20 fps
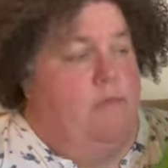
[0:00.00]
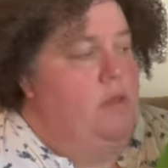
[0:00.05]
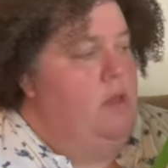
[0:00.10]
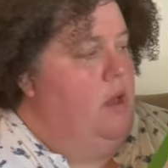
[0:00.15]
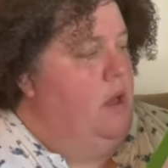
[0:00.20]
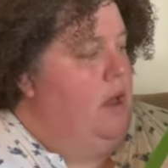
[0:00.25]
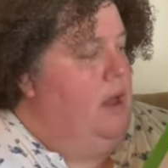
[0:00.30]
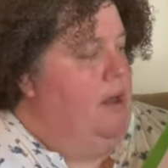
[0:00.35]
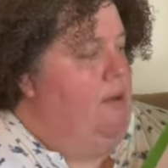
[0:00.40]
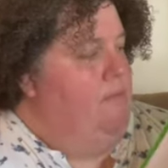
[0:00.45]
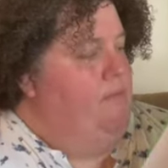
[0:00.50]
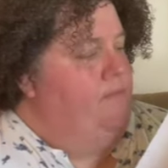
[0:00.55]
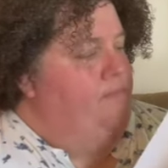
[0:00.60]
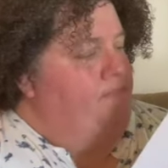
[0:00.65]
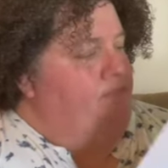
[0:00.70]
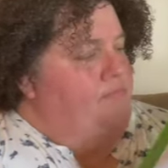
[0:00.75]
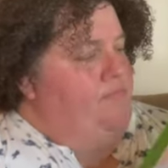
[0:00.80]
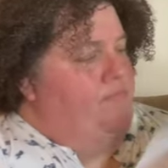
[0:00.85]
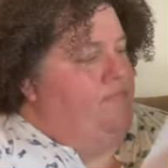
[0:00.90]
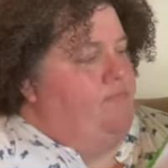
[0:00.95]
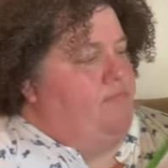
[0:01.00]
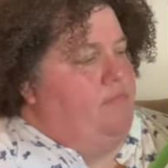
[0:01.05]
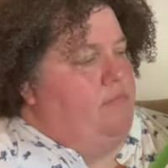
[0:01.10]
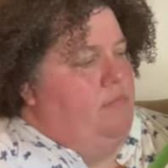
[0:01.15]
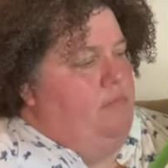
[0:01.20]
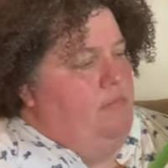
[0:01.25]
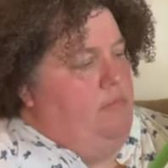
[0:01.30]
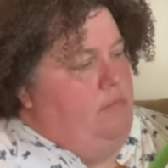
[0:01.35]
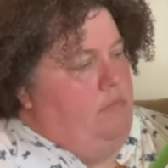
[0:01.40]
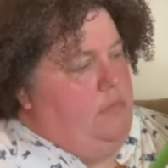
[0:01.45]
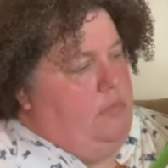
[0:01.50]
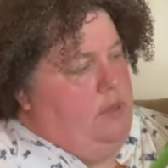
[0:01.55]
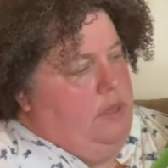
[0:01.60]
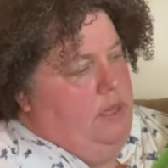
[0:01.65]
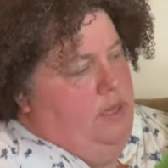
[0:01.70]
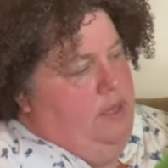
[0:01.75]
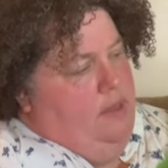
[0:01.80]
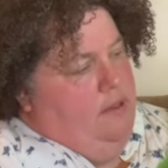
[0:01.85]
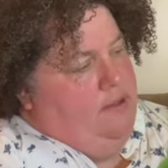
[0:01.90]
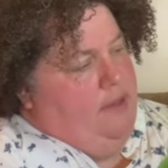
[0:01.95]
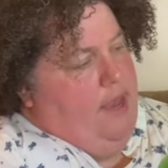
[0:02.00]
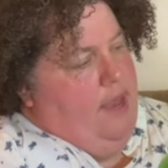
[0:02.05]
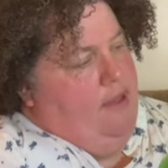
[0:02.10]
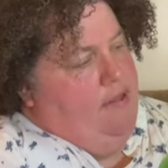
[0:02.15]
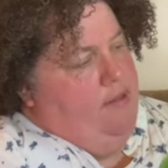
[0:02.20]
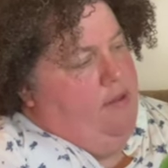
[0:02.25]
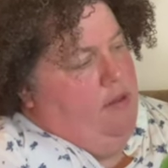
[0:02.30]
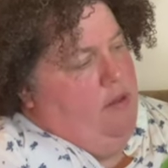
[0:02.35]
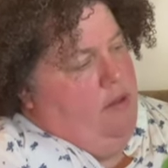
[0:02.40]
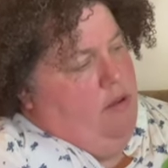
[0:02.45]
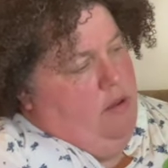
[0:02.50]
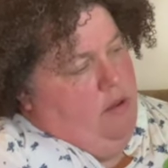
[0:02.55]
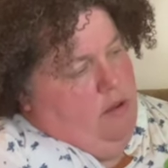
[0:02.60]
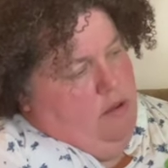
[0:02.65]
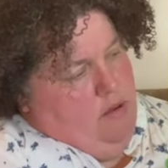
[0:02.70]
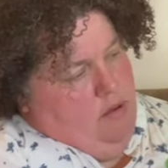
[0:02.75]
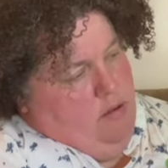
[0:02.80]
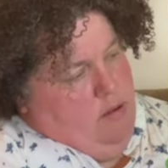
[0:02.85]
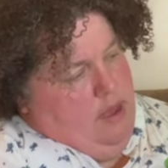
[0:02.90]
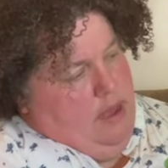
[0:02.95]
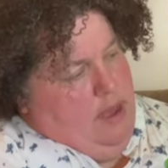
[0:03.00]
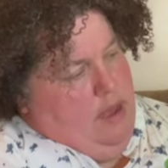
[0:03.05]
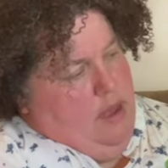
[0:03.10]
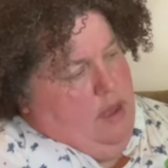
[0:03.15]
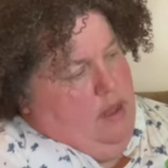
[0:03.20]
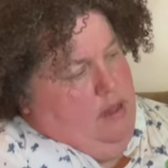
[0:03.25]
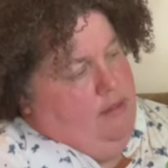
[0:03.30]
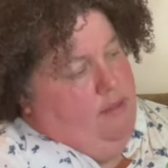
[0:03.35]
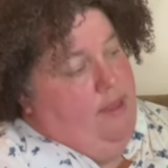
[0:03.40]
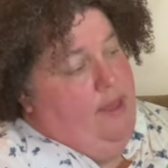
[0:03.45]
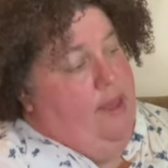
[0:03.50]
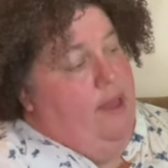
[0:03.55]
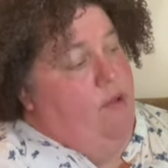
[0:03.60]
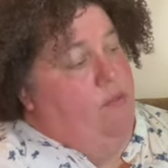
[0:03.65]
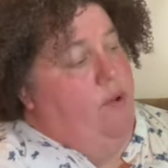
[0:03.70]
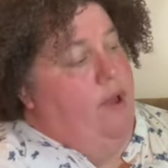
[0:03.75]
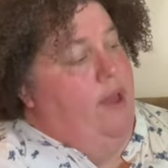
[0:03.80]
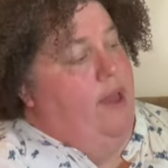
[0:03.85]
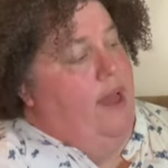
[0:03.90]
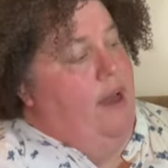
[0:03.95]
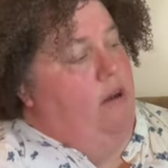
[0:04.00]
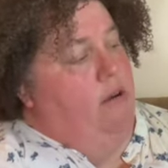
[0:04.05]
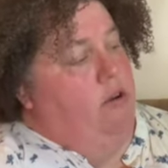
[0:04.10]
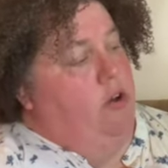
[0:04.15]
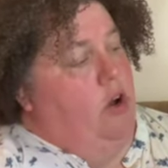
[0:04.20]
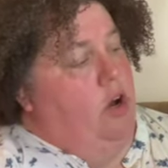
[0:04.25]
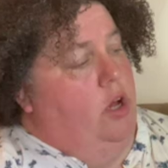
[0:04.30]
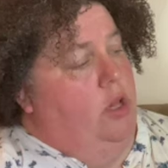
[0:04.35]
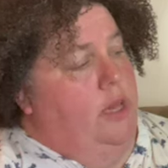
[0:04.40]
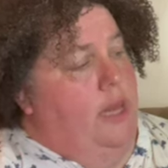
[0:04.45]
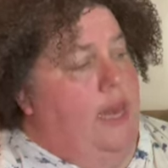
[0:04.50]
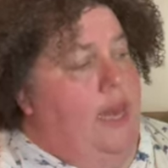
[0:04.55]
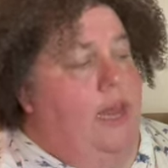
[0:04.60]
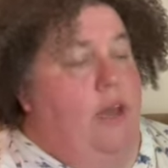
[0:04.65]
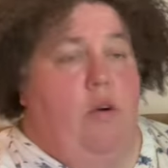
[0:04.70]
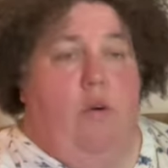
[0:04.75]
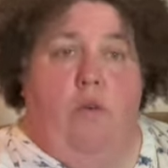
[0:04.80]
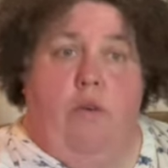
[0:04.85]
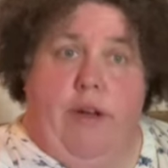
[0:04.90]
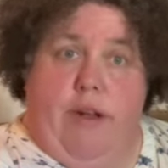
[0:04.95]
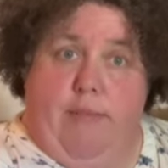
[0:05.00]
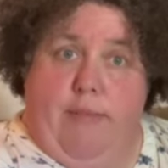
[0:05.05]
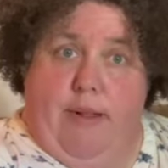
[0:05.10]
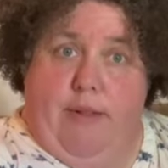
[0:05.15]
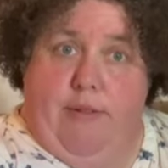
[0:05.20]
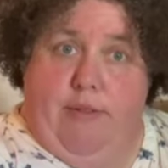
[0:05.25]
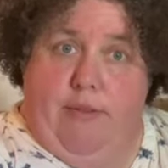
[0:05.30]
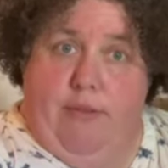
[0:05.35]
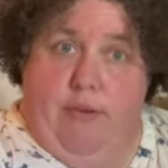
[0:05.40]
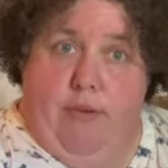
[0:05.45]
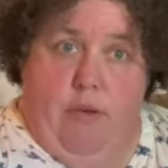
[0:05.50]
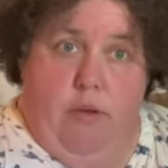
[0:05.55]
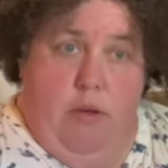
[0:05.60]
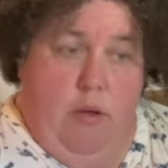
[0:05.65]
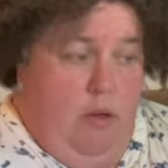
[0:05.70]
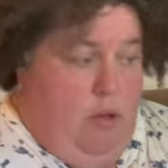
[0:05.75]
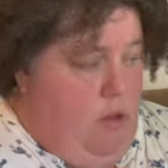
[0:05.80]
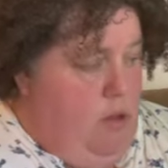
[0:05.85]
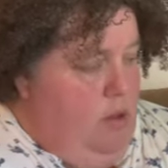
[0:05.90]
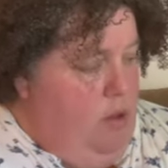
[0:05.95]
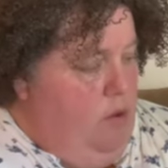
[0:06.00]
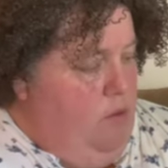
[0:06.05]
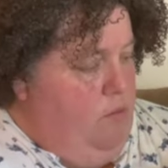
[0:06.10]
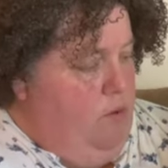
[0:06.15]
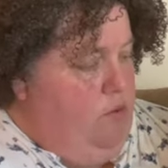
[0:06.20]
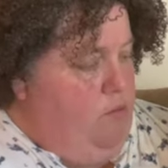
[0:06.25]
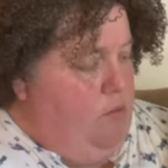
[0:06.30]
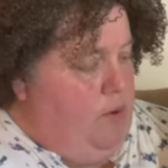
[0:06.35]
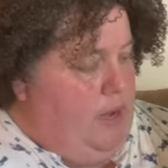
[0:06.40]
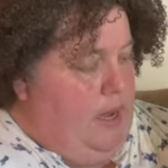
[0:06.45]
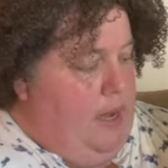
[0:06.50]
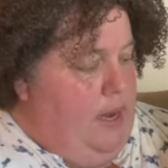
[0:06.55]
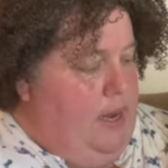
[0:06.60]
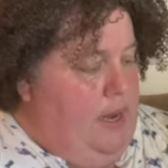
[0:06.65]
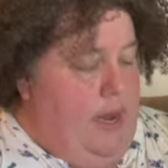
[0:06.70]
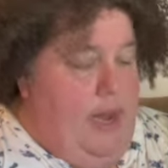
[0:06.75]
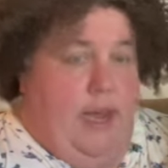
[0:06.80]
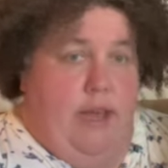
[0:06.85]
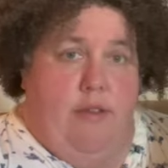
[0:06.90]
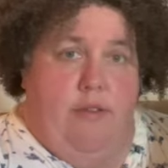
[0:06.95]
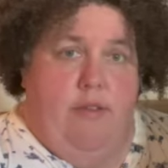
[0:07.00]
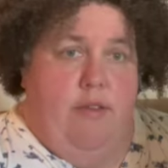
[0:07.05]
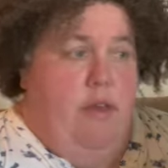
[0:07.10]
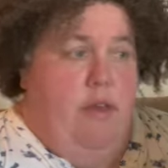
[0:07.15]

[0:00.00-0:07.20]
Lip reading: In this case, DIY alcohol ink ornaments, which were kind of nice.